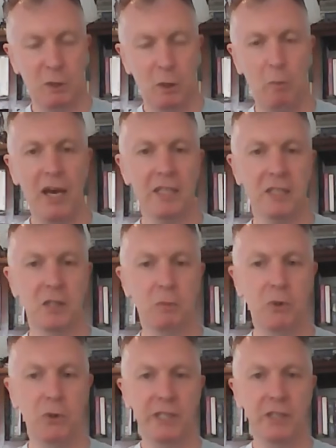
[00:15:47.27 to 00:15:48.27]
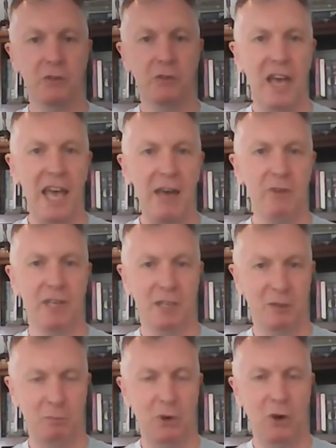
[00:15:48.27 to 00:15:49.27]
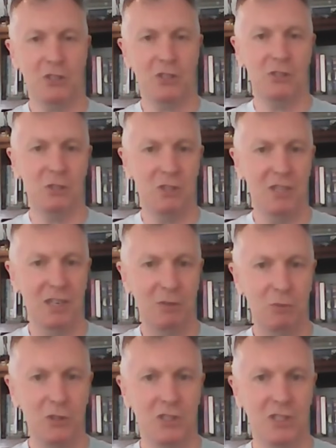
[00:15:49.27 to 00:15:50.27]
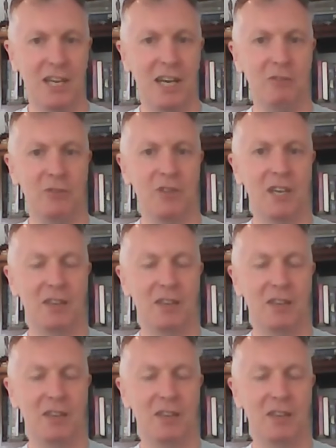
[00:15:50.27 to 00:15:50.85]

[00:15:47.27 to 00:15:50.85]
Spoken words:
about to the point of having boxes with stuff